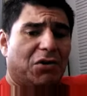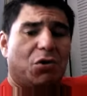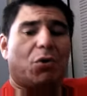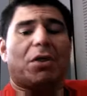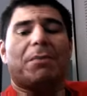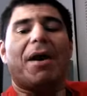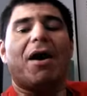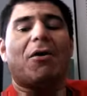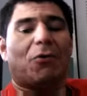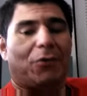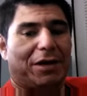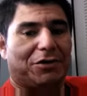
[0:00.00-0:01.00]
nor the
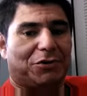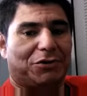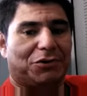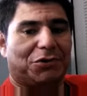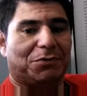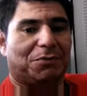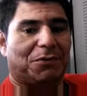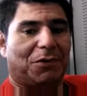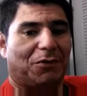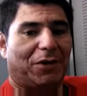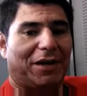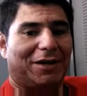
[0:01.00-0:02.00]
Power Rangers,
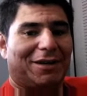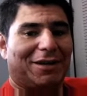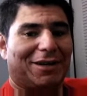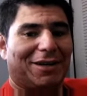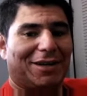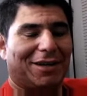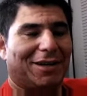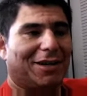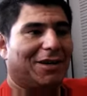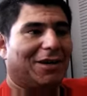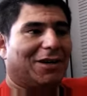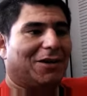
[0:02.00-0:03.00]
right?
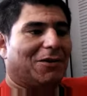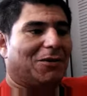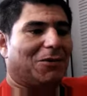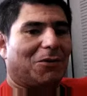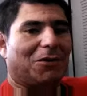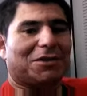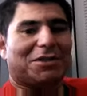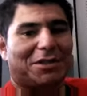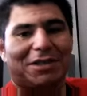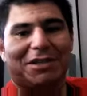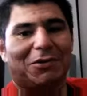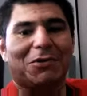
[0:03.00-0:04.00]
Or,
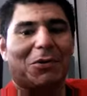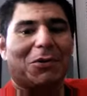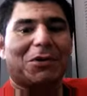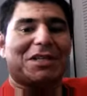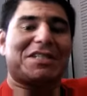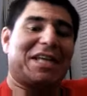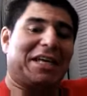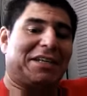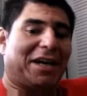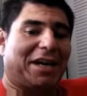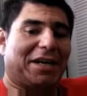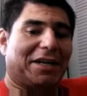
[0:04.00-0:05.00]
you know, or the
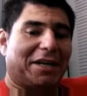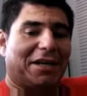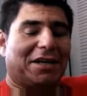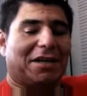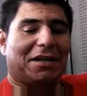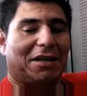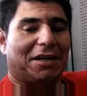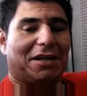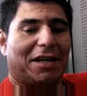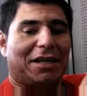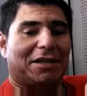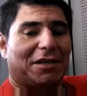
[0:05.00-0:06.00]
Sentai
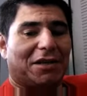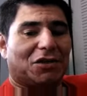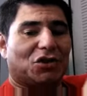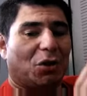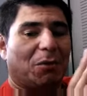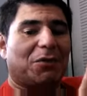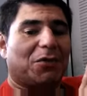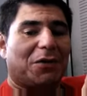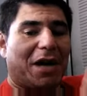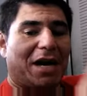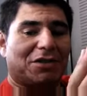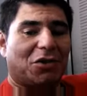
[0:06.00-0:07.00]
like some of
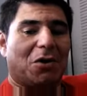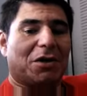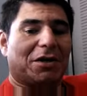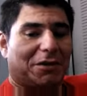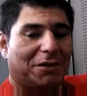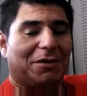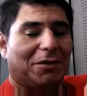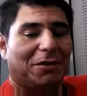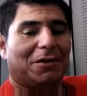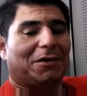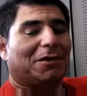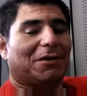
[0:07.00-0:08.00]
you guys call it
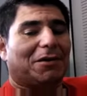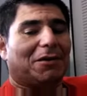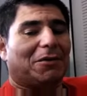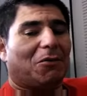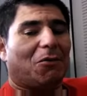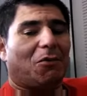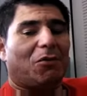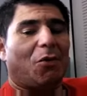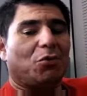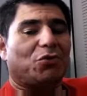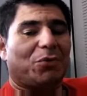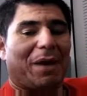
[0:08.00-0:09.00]

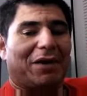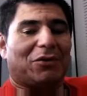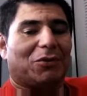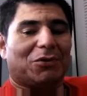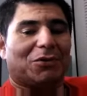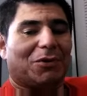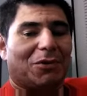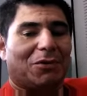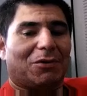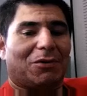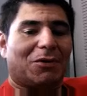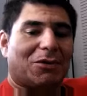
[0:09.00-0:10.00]
or Ultraman or,
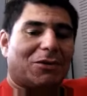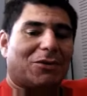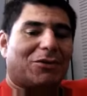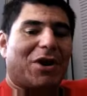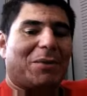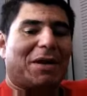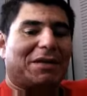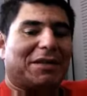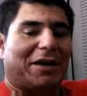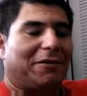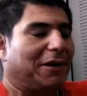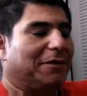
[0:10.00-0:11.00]
or, or crap
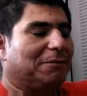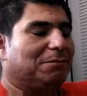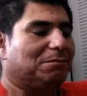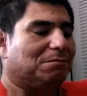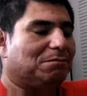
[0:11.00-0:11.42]
like that, right?